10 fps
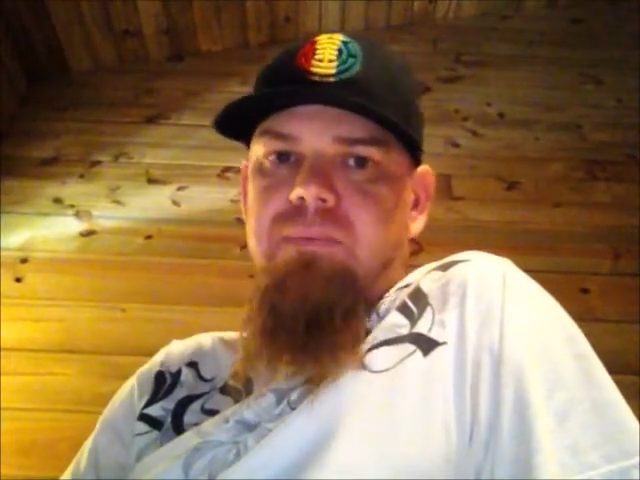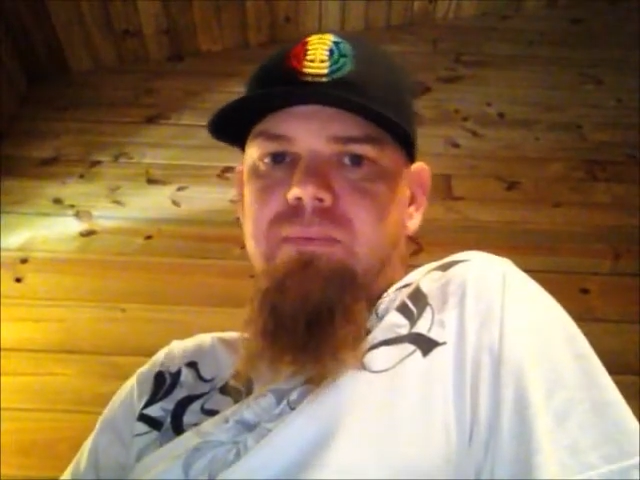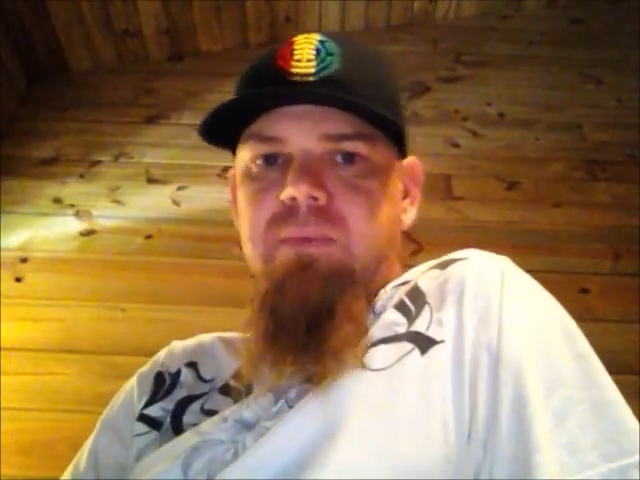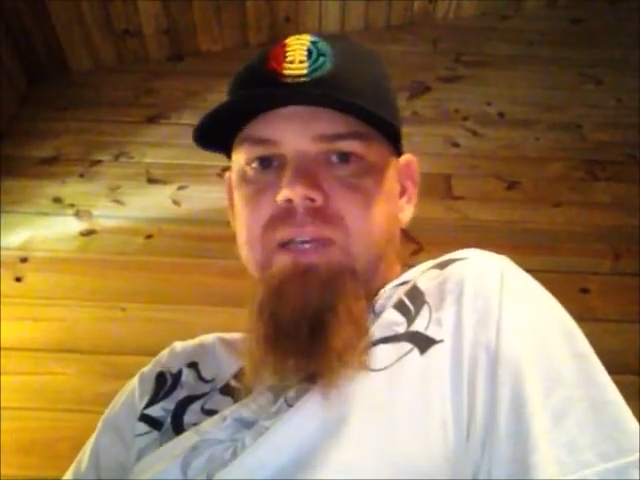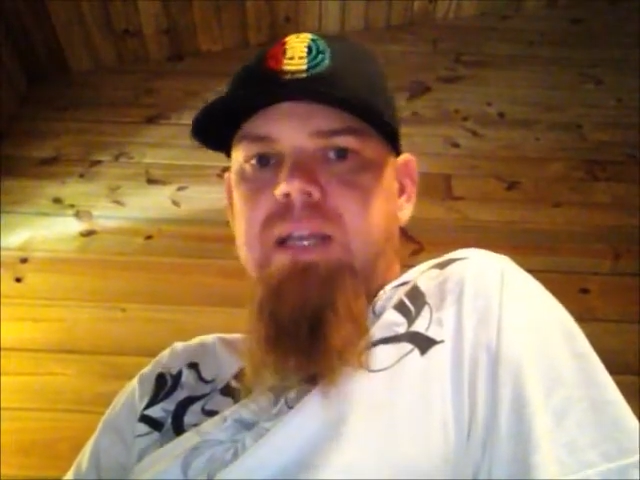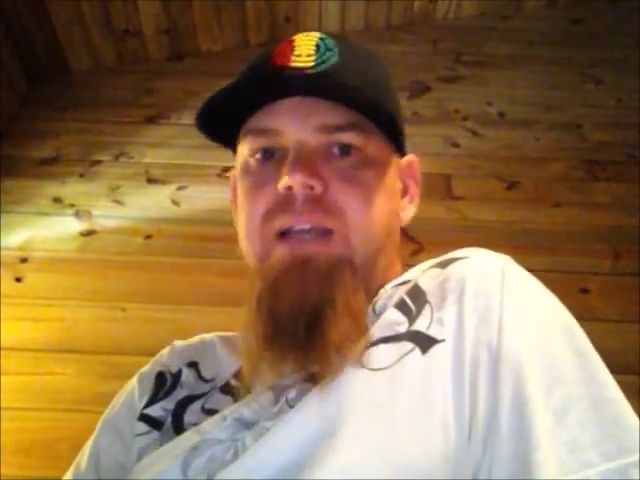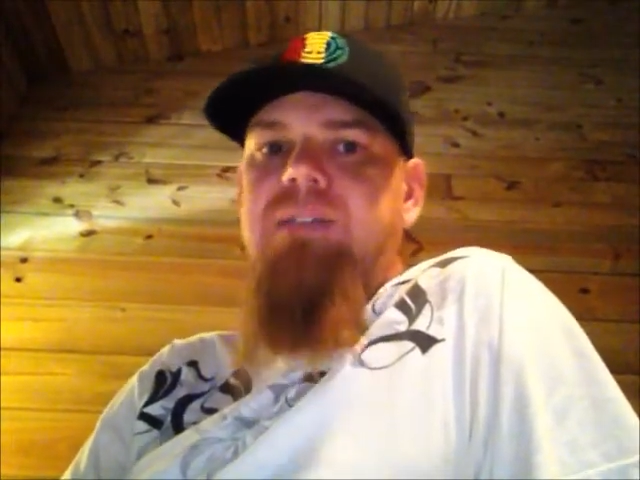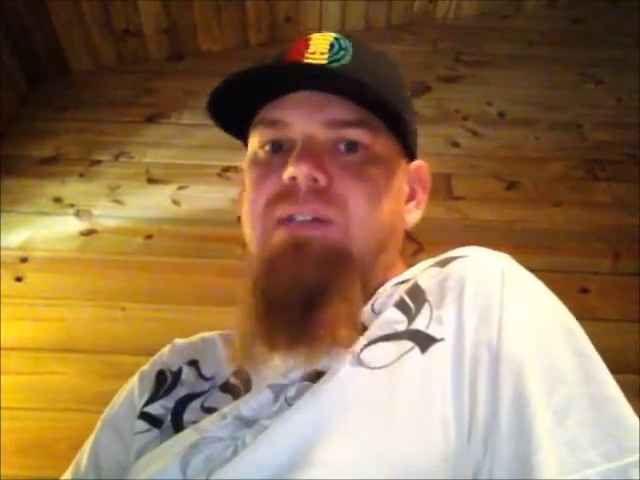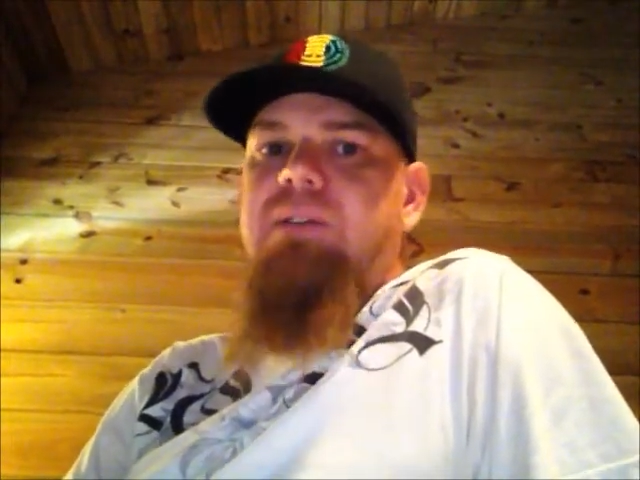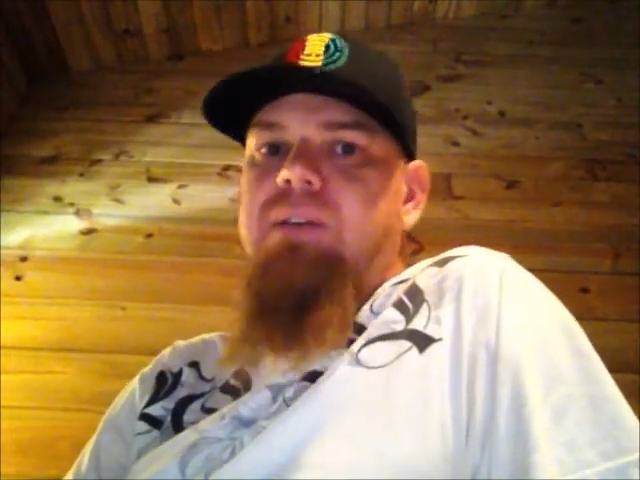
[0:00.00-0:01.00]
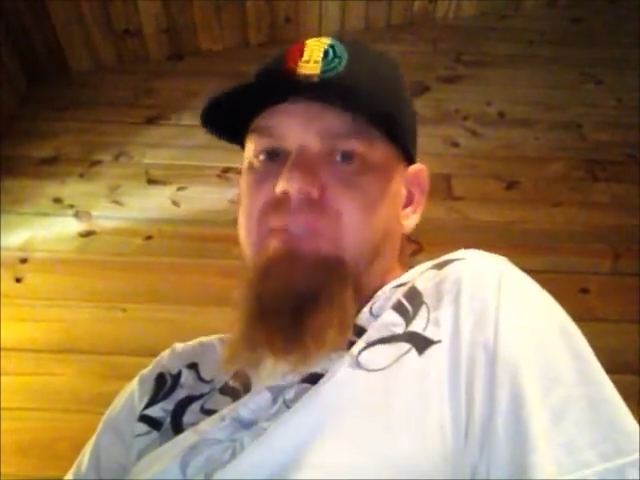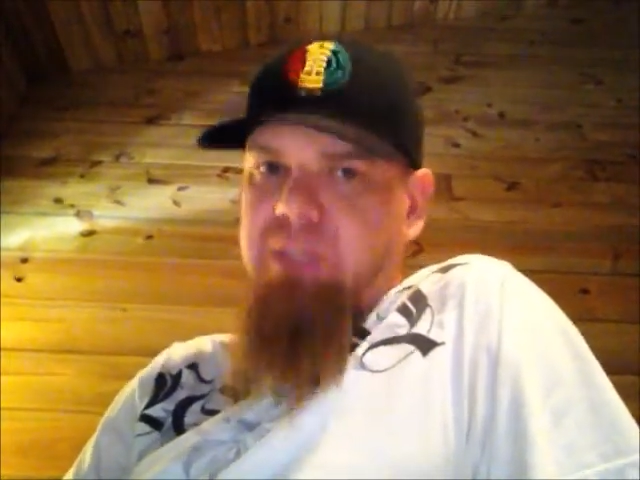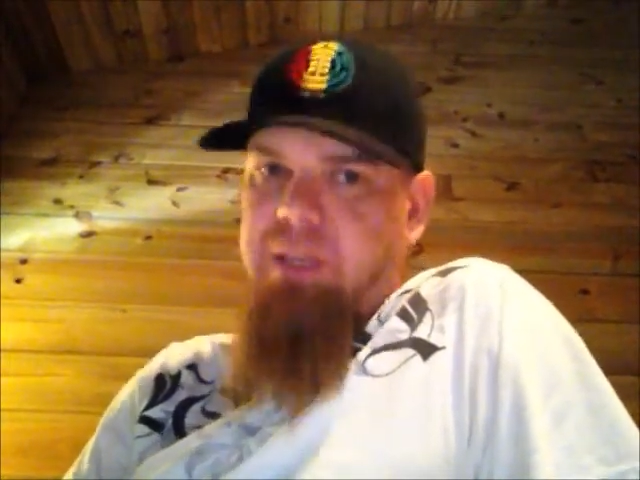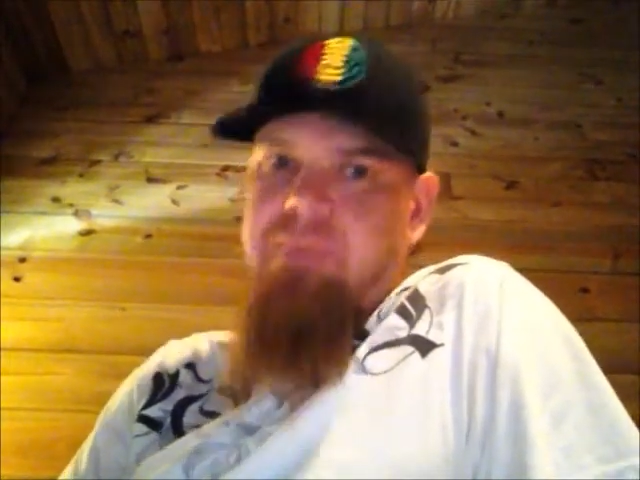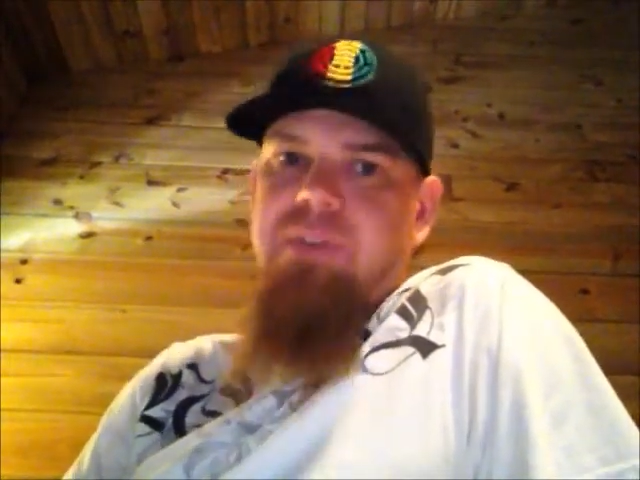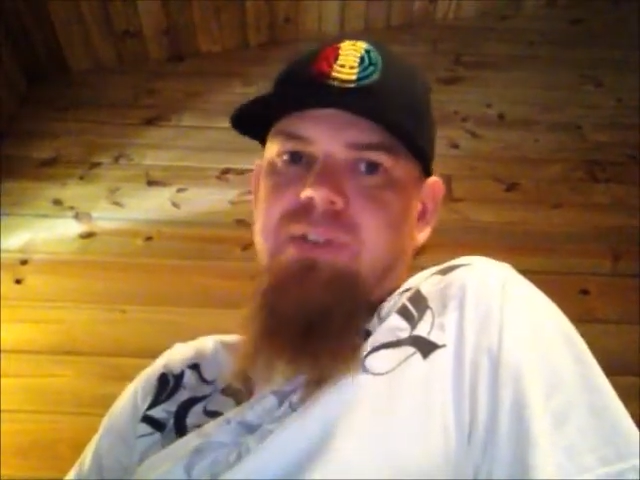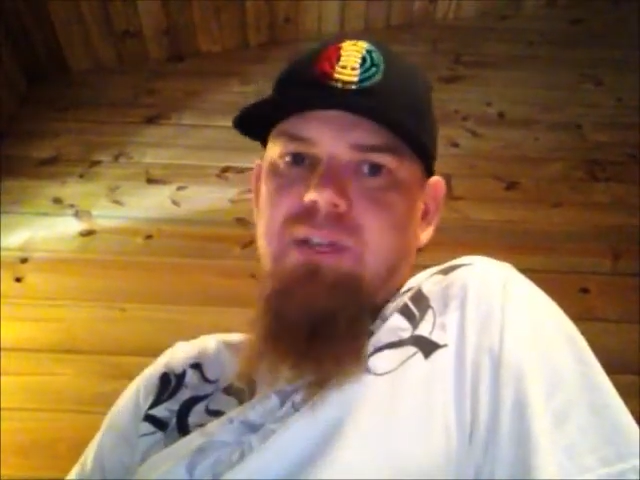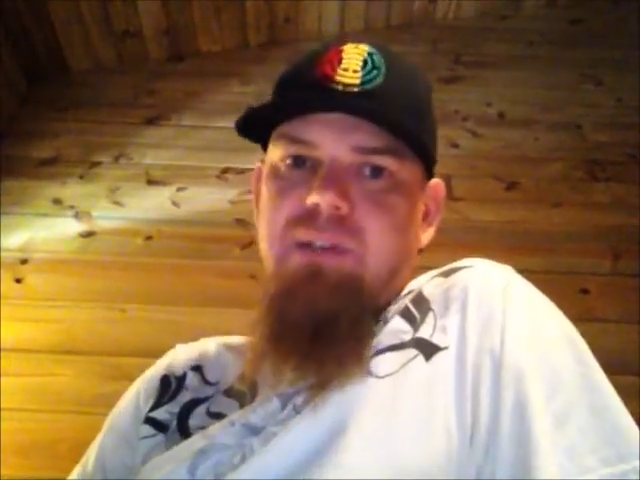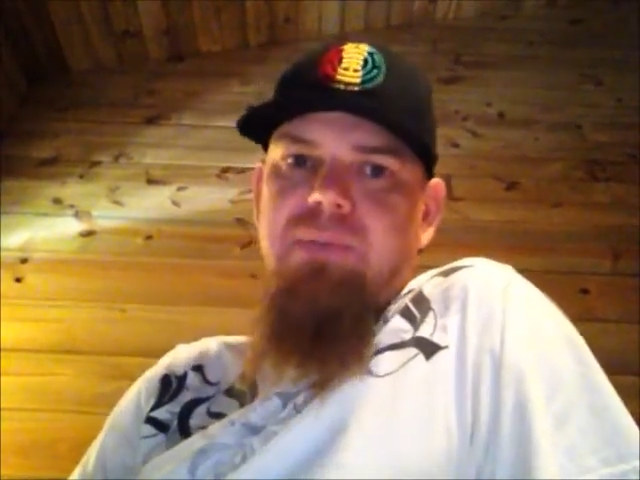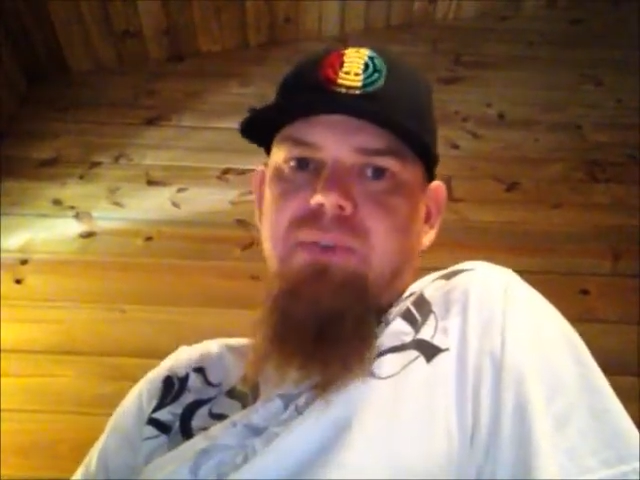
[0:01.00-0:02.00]
realize that you have to love
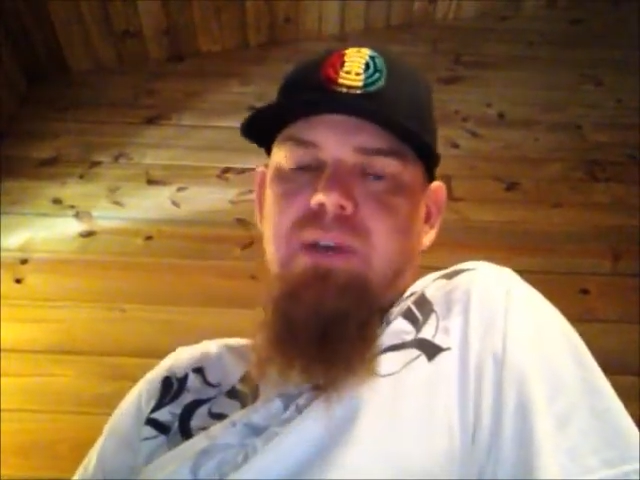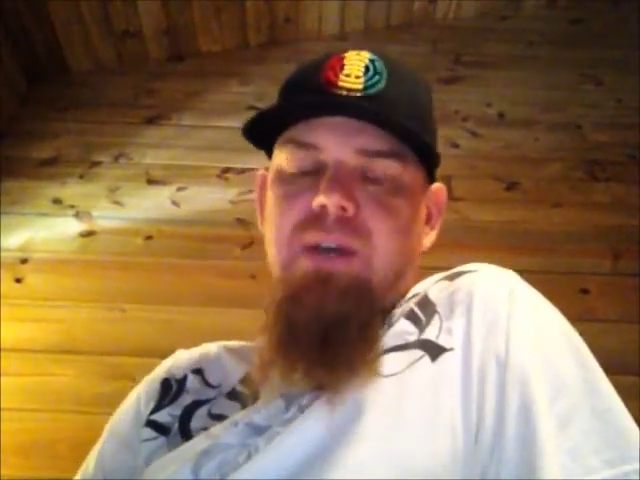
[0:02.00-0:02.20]
yourself.